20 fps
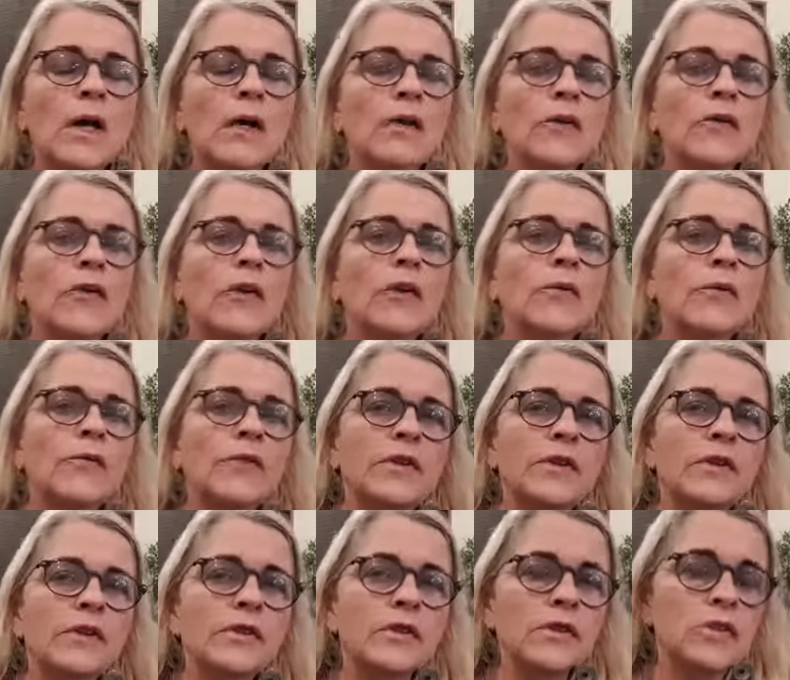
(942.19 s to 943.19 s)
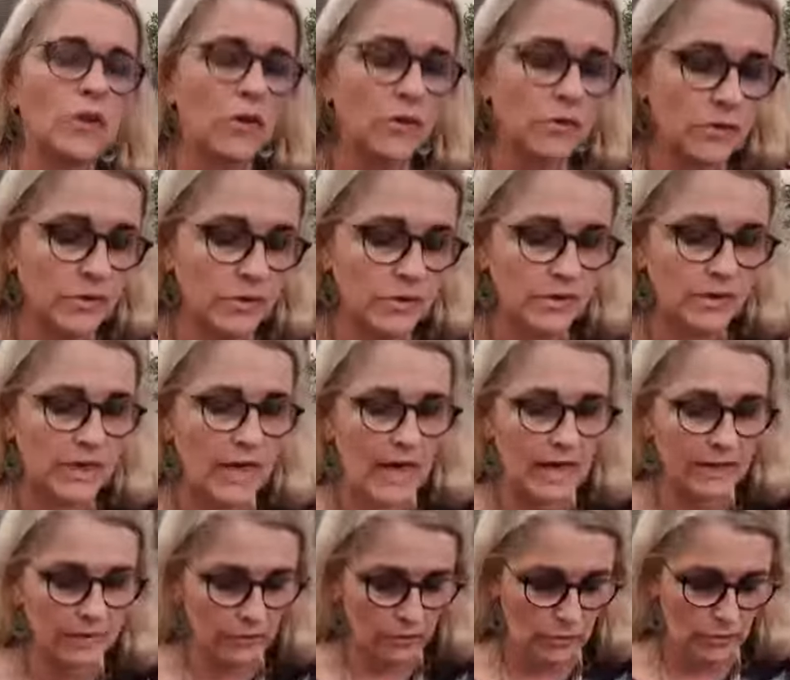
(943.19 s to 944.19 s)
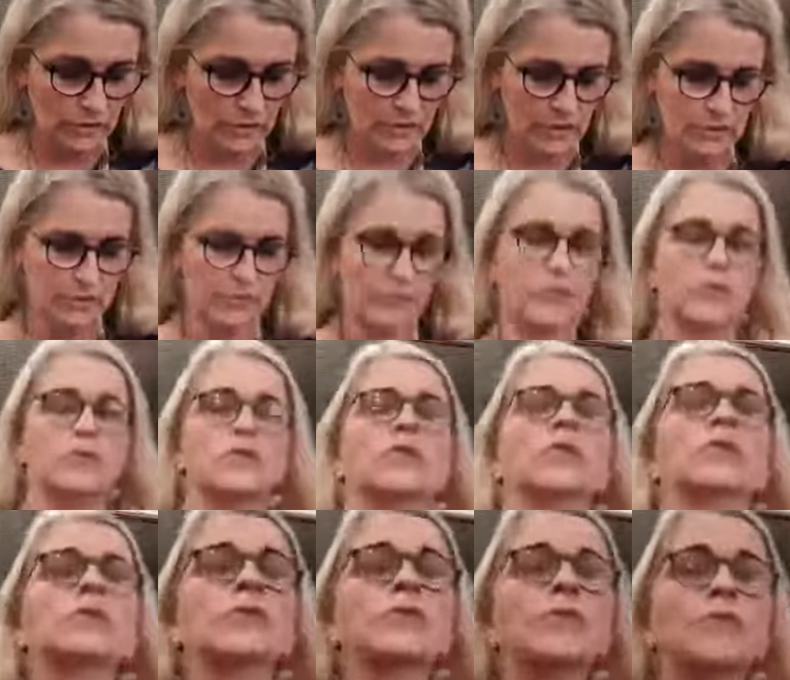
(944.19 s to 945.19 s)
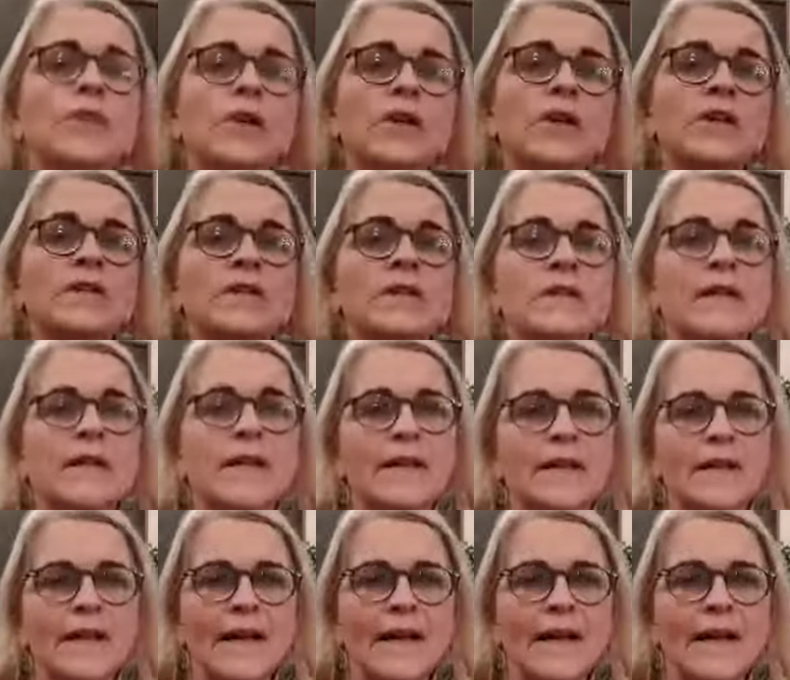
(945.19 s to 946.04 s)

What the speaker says: So we're just going to start doing this first. So the first thing